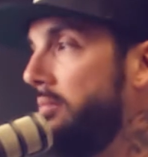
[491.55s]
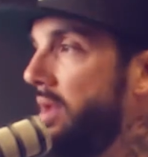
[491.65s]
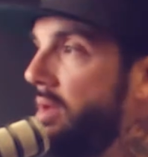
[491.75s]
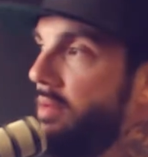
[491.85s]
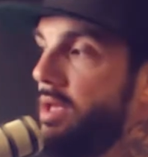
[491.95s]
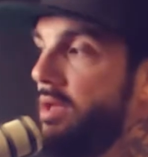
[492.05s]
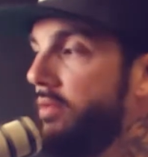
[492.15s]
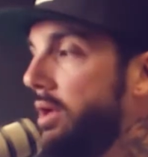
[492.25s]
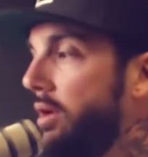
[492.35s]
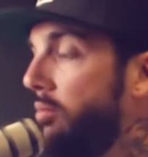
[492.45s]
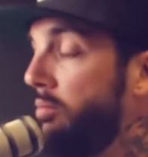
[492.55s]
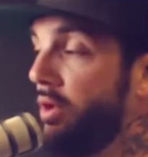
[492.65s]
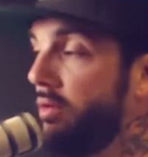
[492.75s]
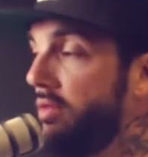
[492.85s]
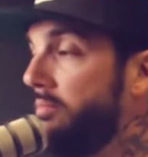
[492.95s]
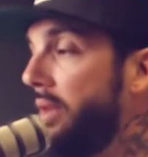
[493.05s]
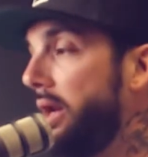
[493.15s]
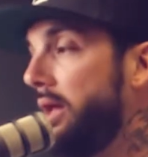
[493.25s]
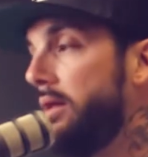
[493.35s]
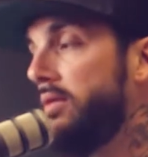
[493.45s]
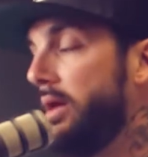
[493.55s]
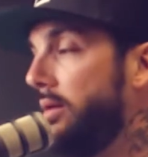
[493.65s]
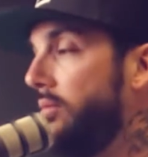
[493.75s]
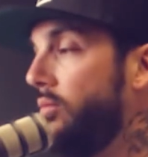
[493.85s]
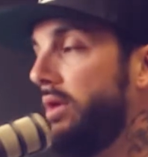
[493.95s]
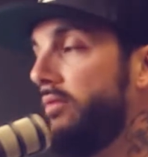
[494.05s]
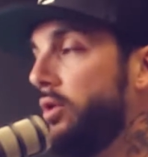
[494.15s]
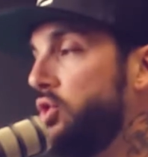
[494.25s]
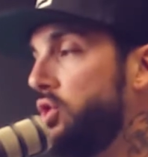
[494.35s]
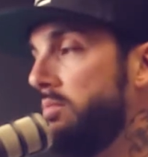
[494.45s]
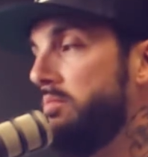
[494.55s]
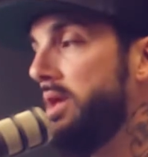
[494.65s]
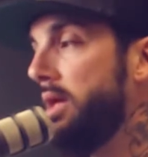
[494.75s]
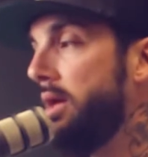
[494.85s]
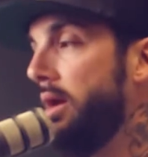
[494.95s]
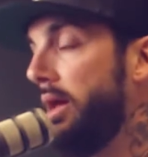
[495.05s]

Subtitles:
maybe even birds and bunnies and whatever else should be,